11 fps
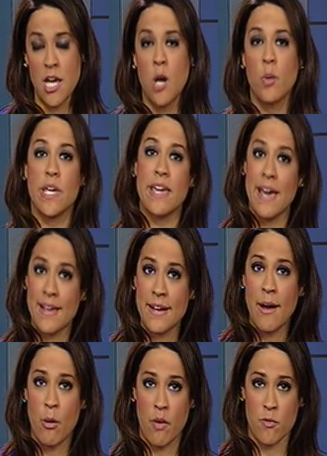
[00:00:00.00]
We can,
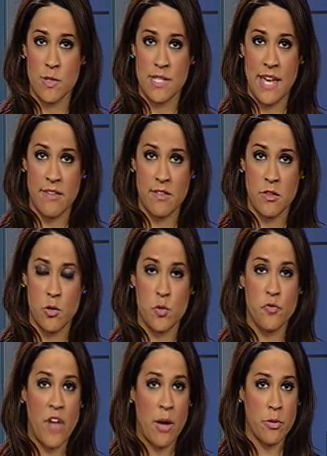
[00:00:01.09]
however, say that those
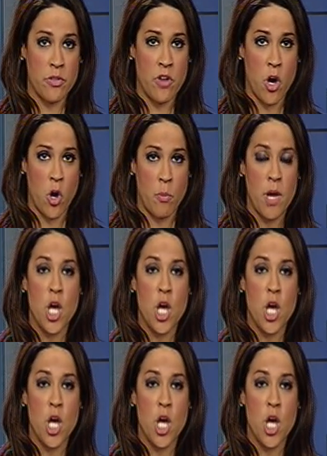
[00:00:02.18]
found in the home